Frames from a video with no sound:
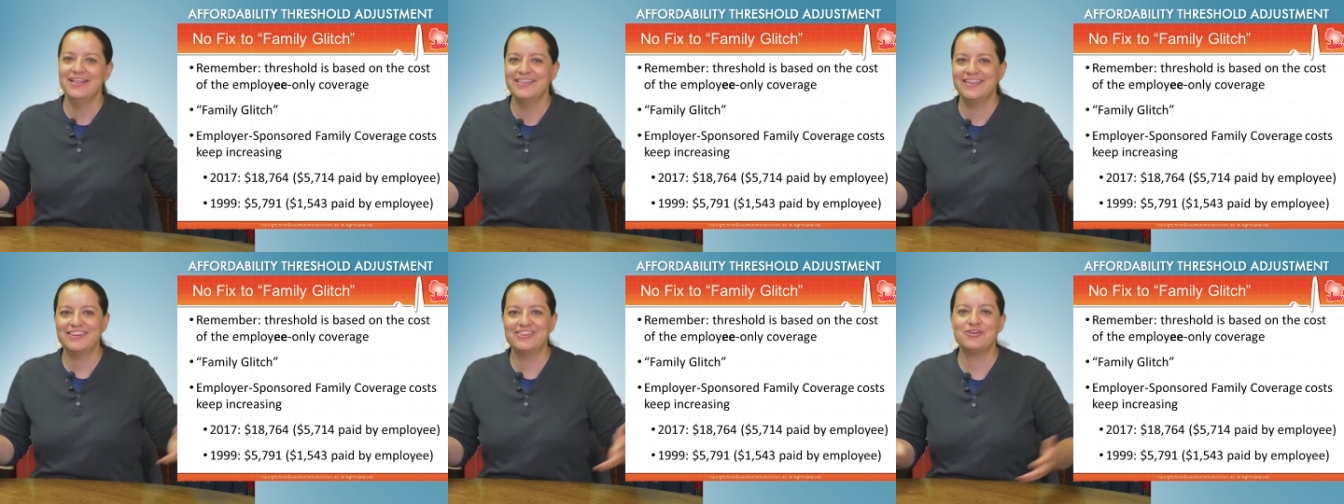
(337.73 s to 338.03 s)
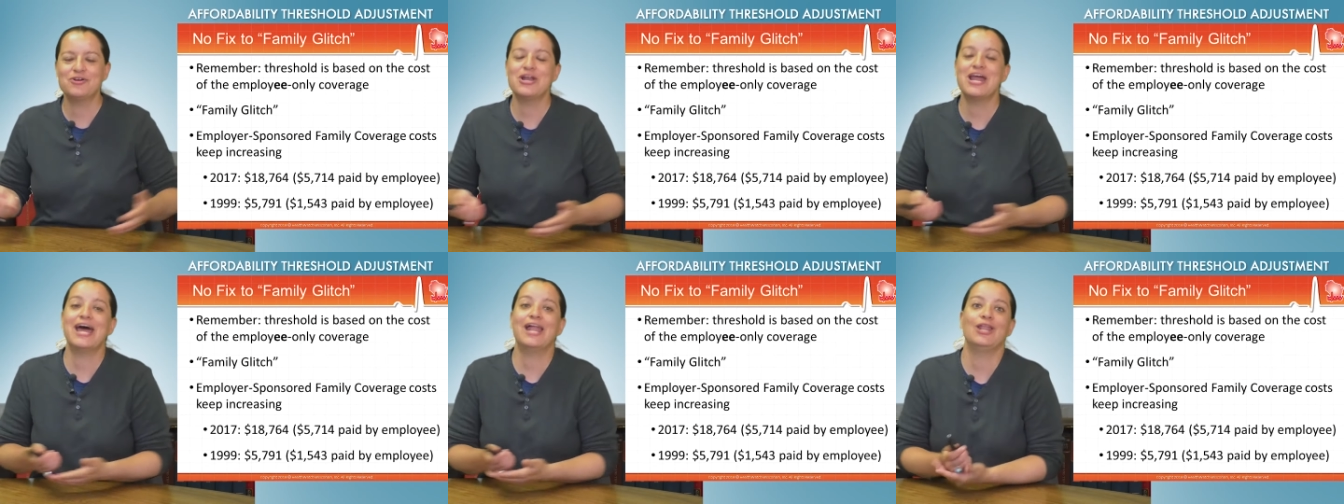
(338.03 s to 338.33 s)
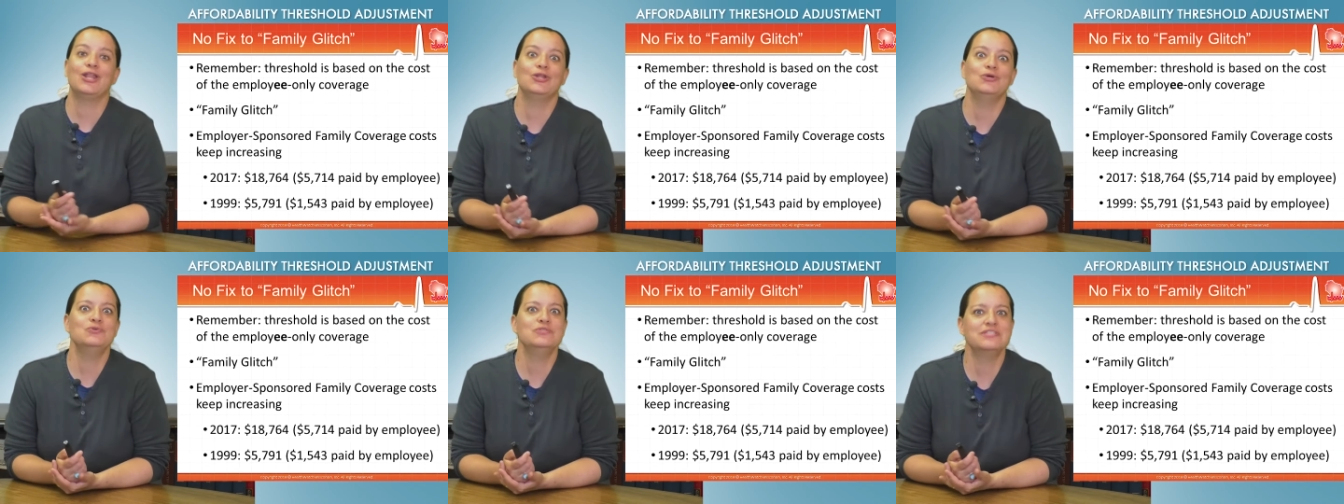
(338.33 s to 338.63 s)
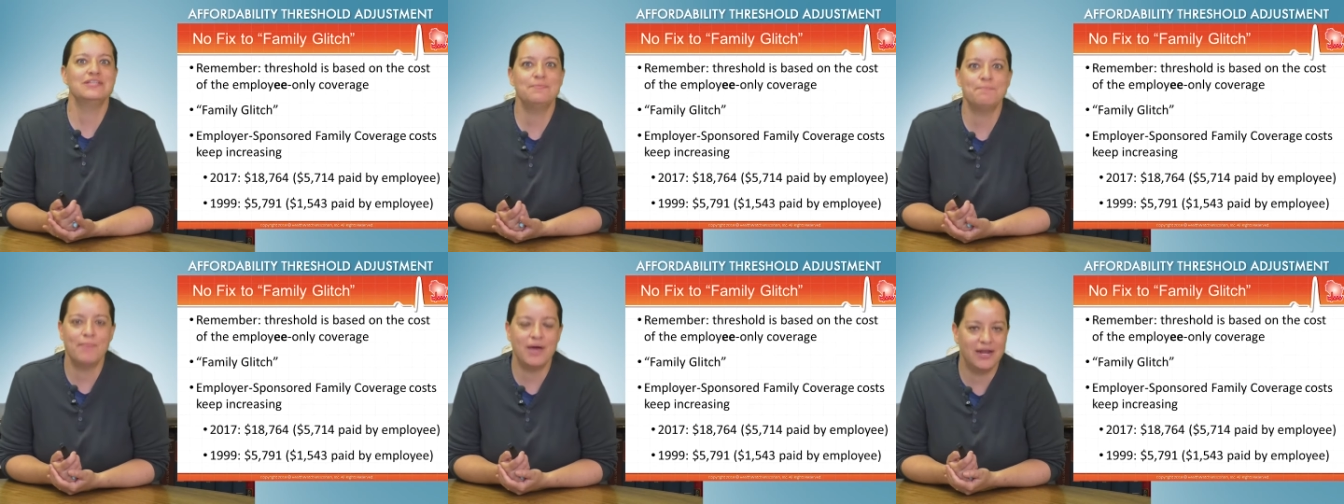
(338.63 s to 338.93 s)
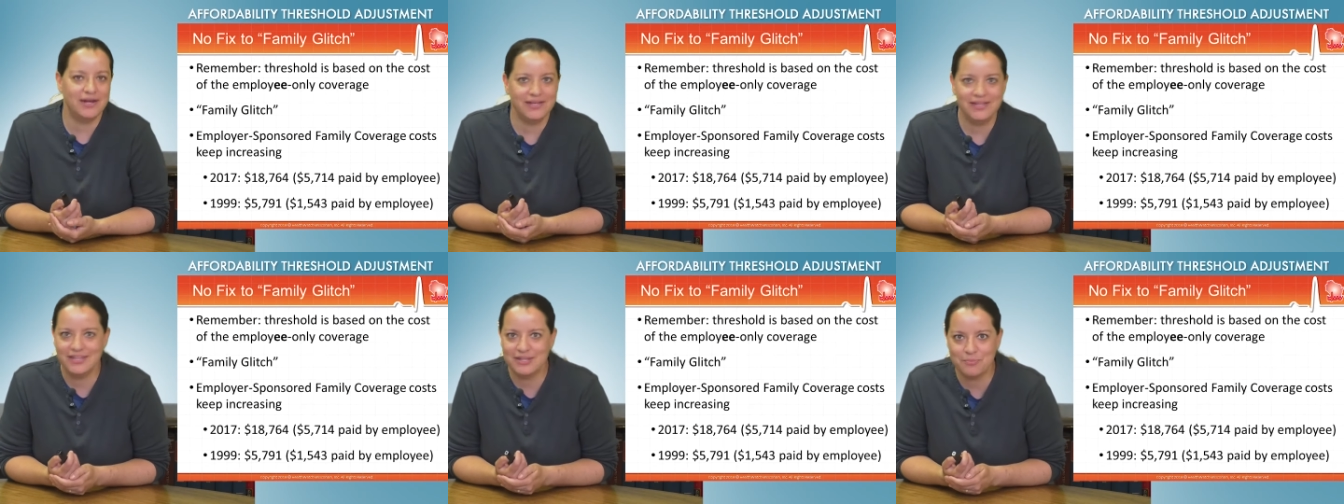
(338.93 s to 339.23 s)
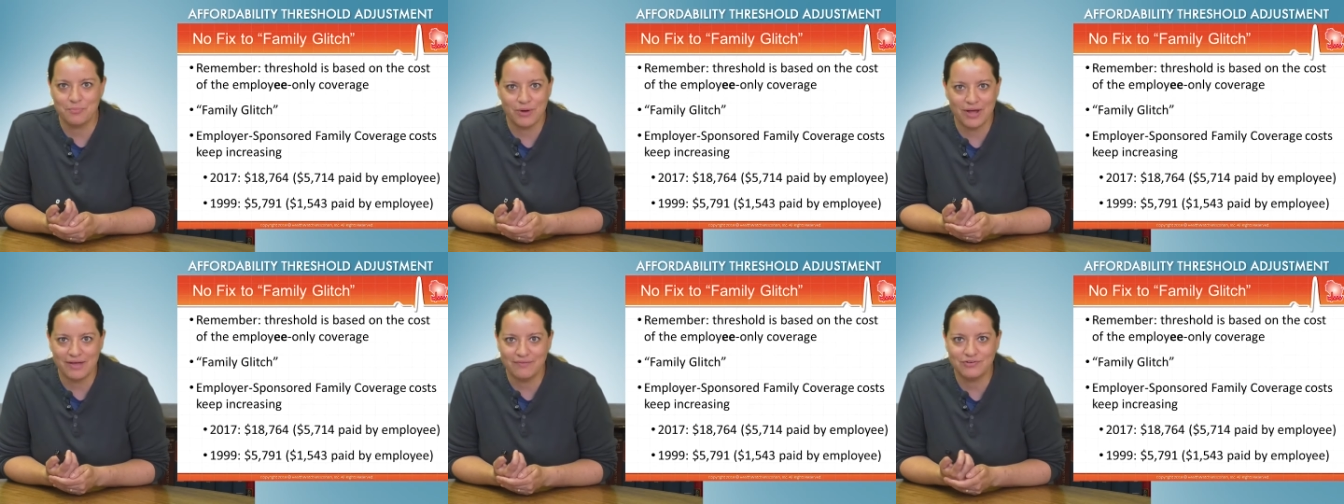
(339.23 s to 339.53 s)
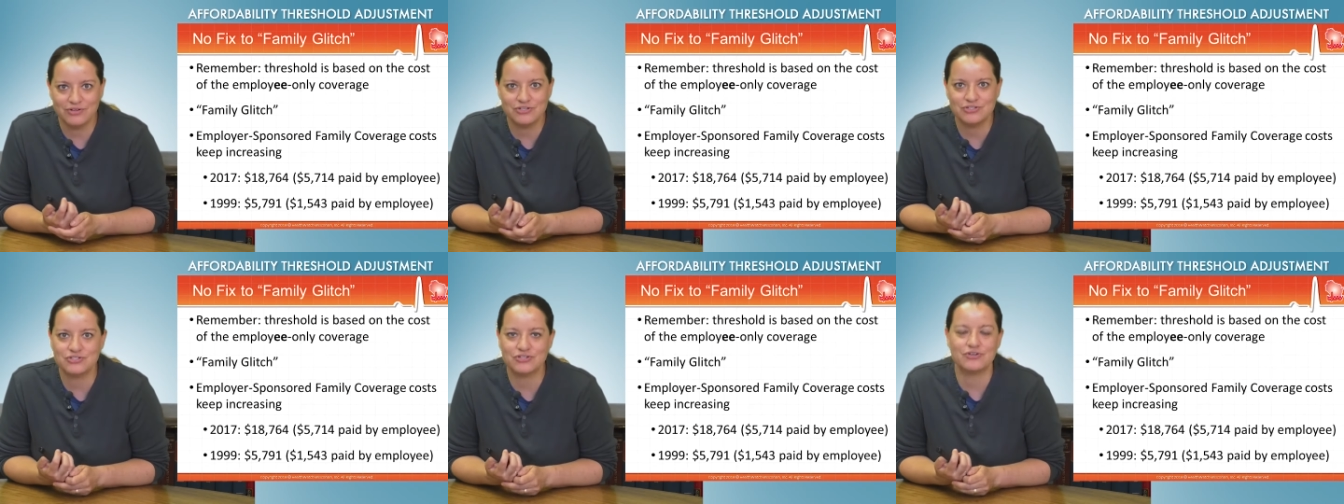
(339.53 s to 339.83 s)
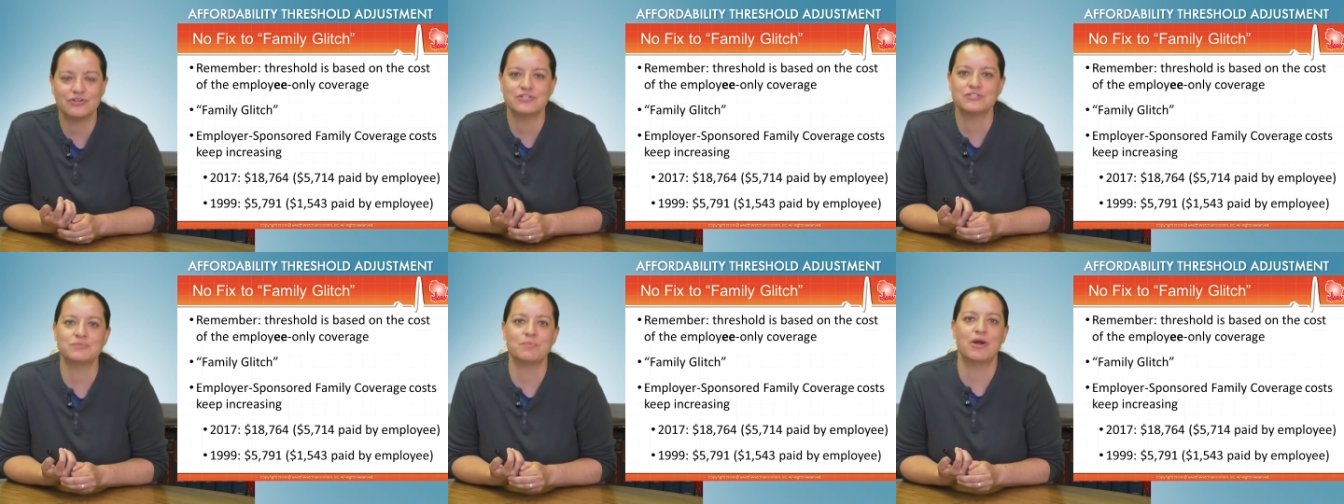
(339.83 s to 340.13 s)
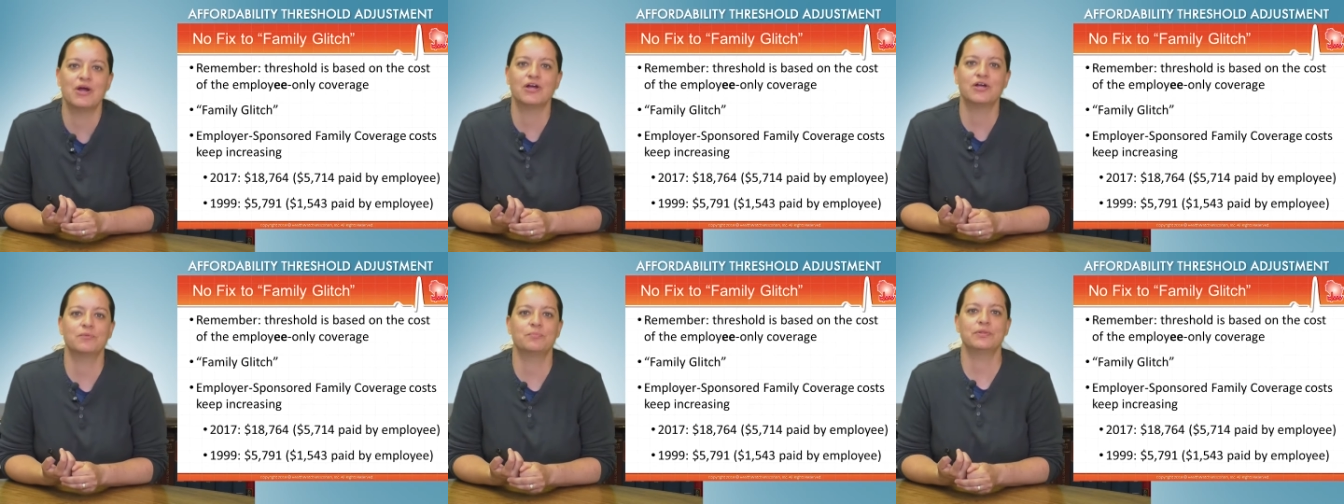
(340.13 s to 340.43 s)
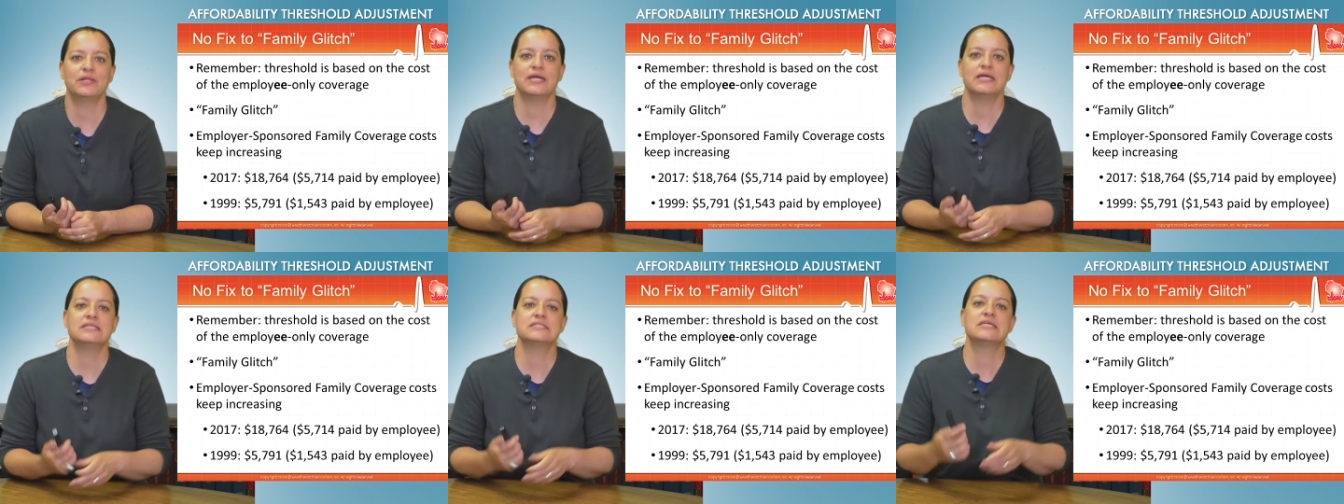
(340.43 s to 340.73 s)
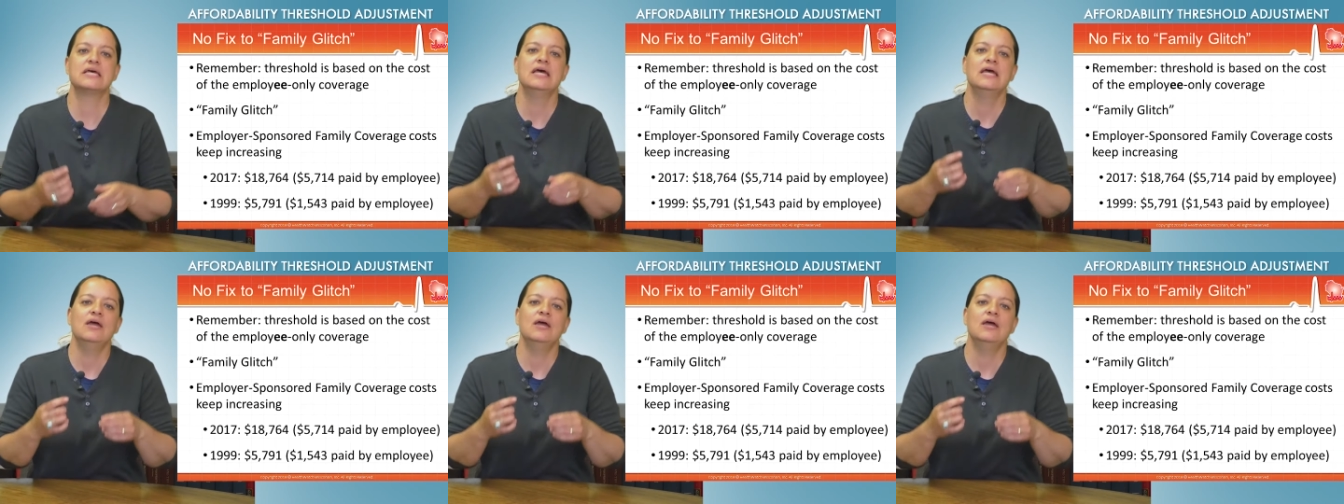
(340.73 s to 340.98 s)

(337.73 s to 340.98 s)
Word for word: that they're not losing money in the private insurance marketplace.